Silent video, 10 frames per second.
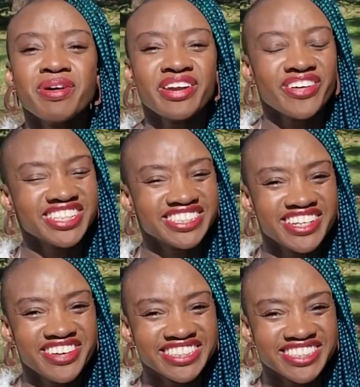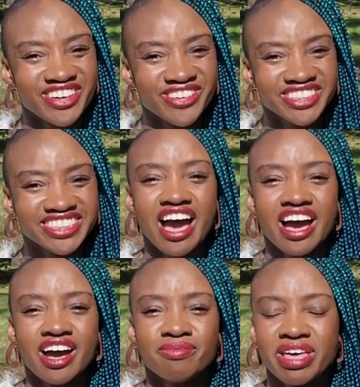But on a serious note,
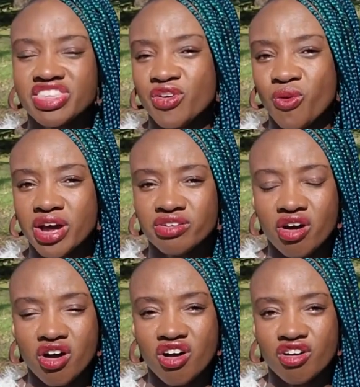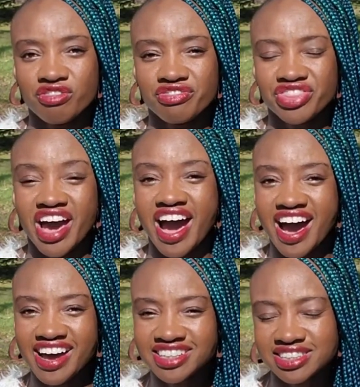um, I think one of the
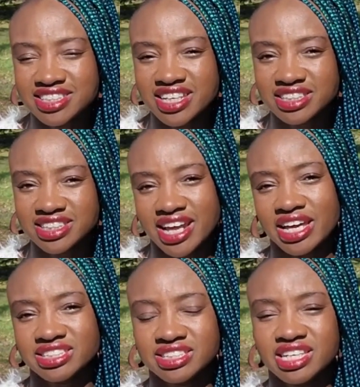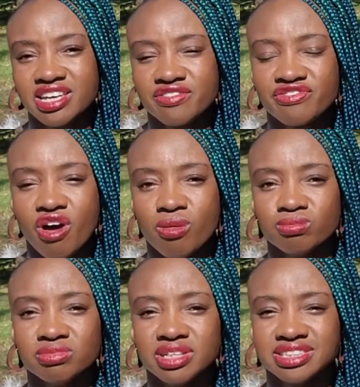hardest things that I see
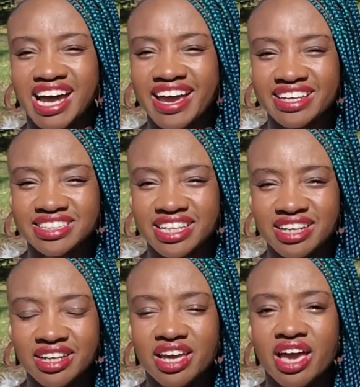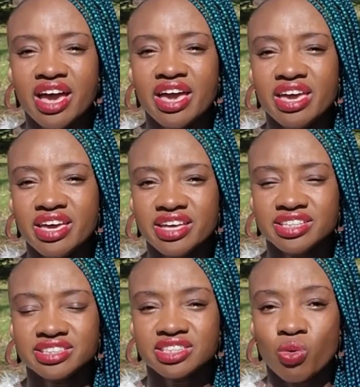from dieting
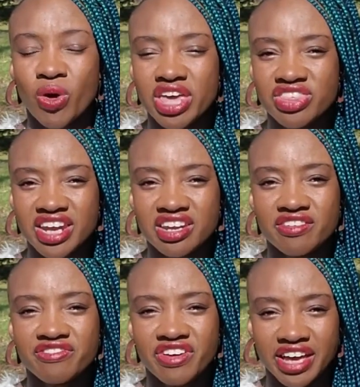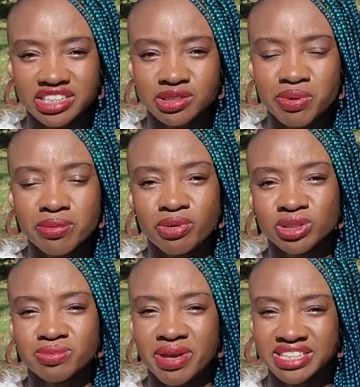is the way that it affects
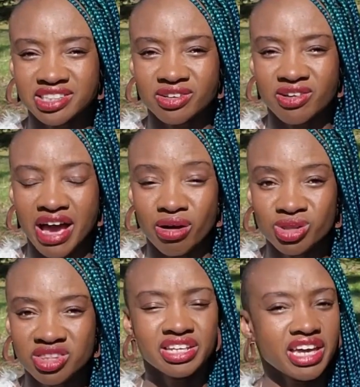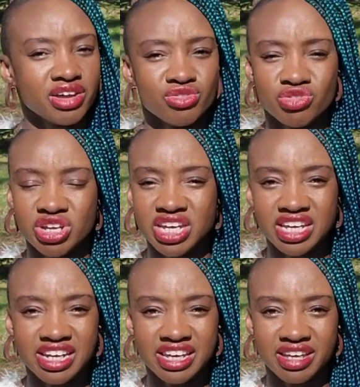people's mental health. It can
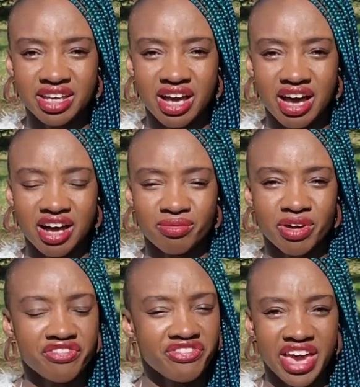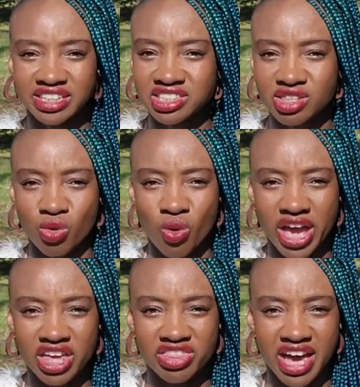really um, affect the
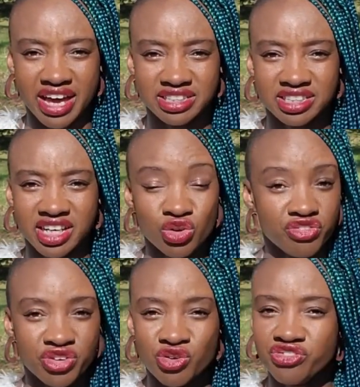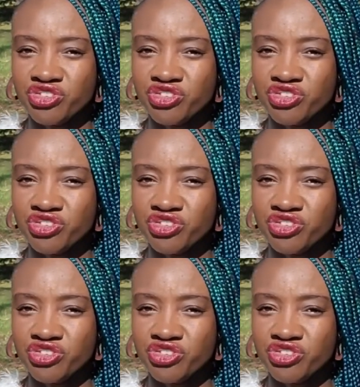way that you view